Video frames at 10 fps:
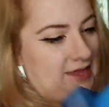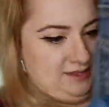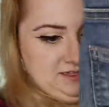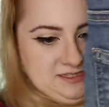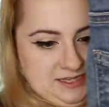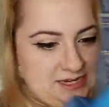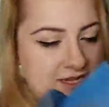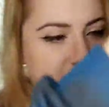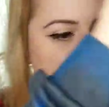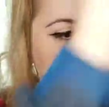Peg
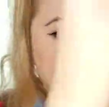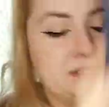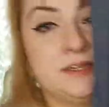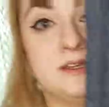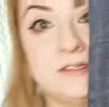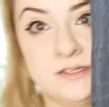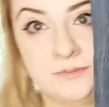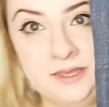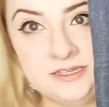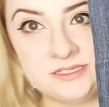Skinny. So
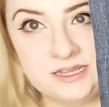the Peg